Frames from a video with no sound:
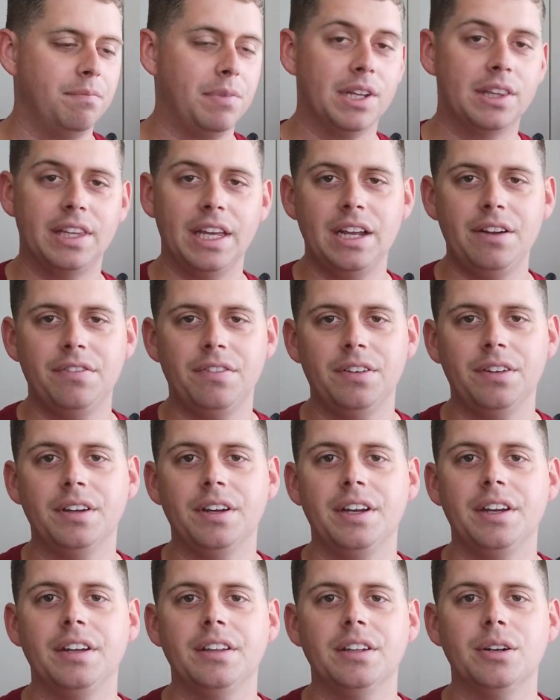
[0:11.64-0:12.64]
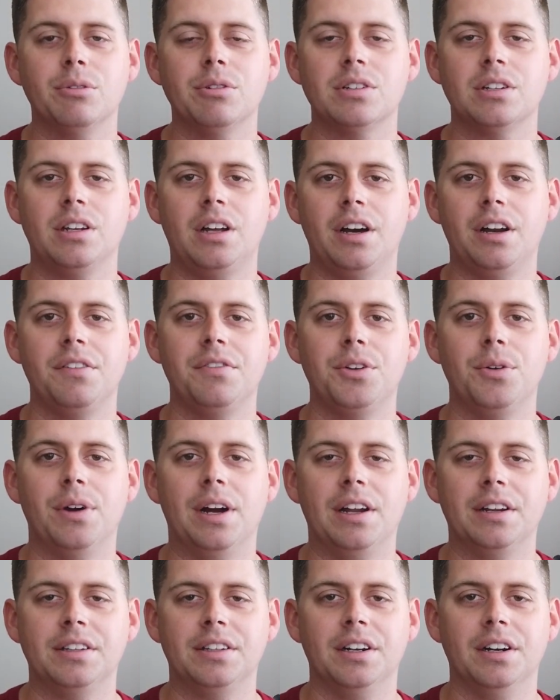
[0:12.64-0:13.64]
But thankfully there was a lot of you
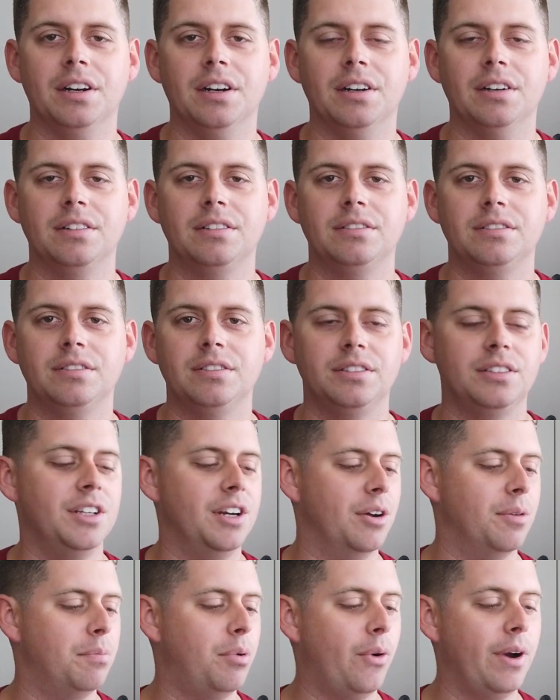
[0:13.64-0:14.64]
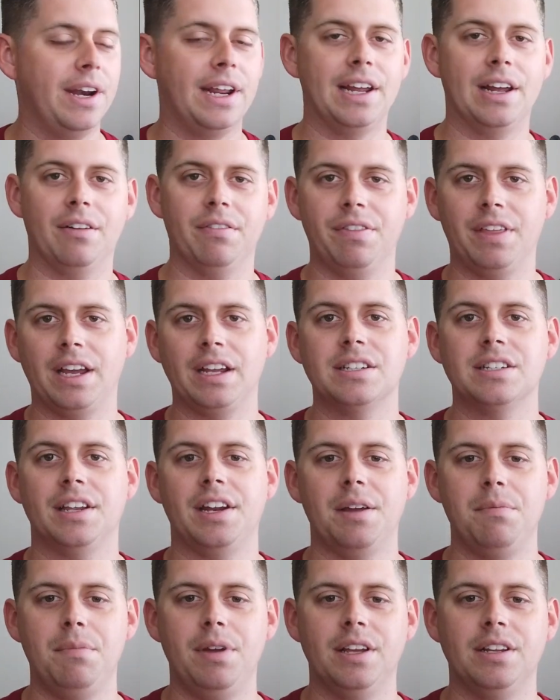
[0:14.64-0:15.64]
out there, pointing out things
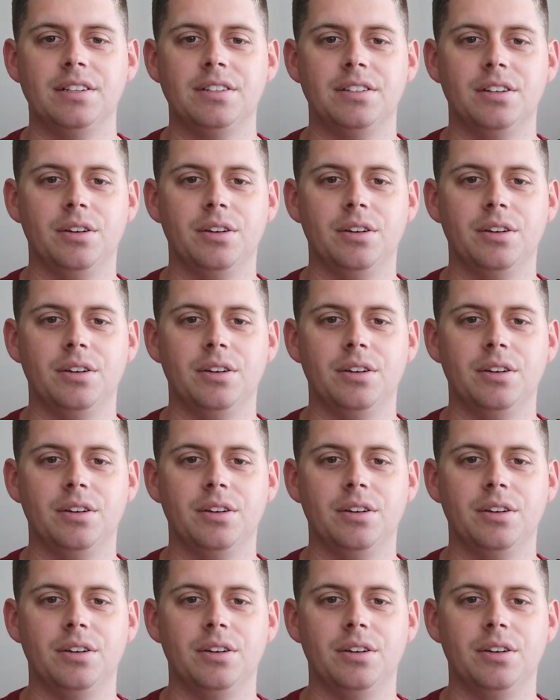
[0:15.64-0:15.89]
that I missed.